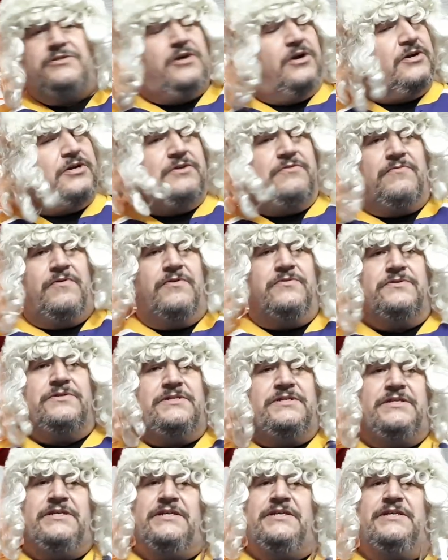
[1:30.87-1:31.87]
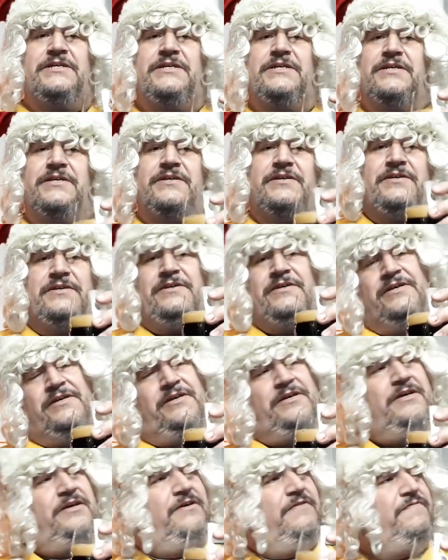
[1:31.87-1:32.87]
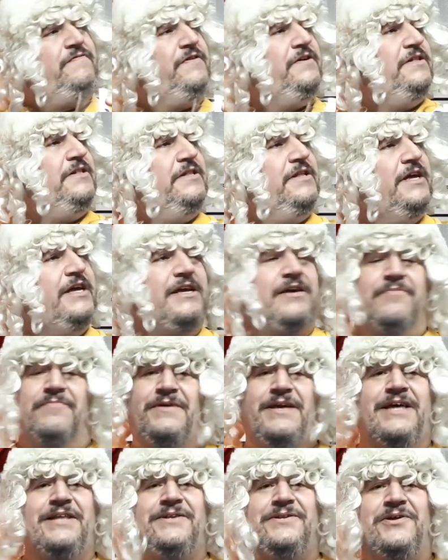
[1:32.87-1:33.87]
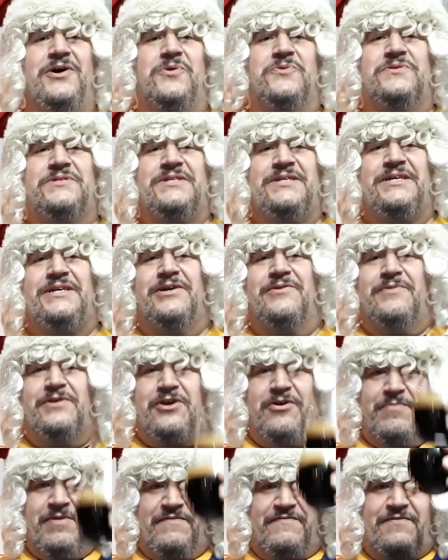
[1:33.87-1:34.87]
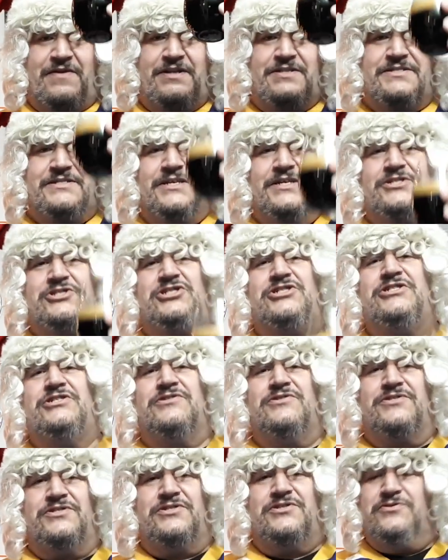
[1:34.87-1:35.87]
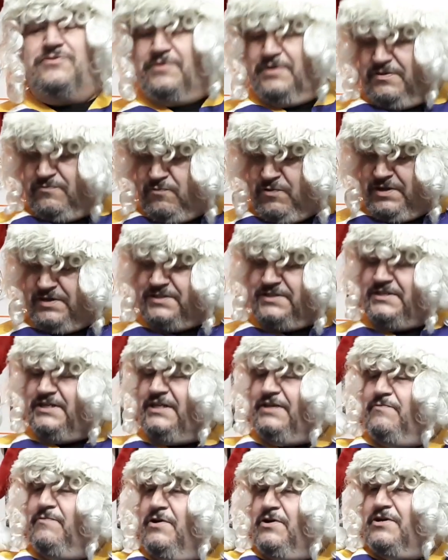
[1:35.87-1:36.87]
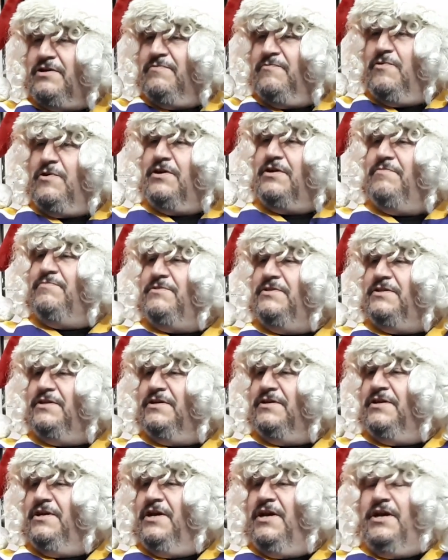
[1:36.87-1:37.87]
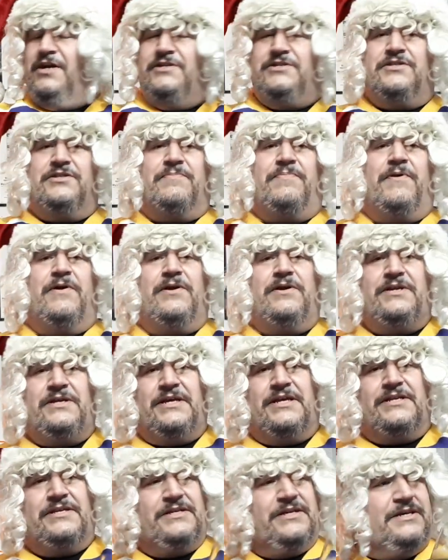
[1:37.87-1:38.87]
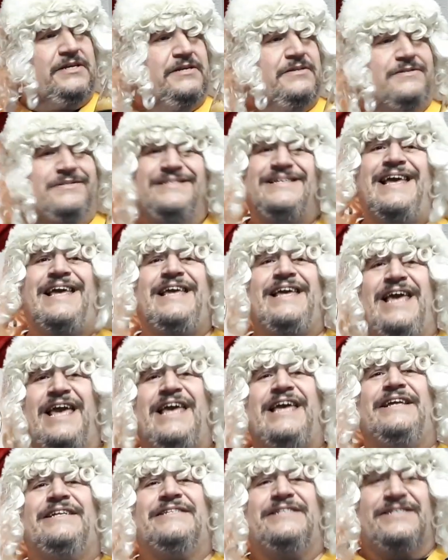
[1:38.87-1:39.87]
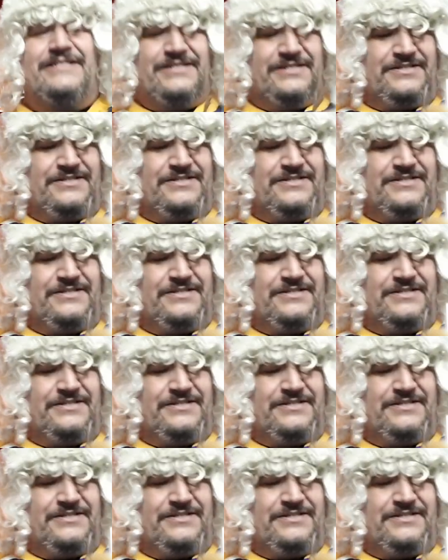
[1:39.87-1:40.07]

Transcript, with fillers: dark and roasty. Feeling like I'm getting toasty. Here we go, my friends. Uh, cheers to uh, Royal City. Welcome, welcome to the to the party and uh, day eight.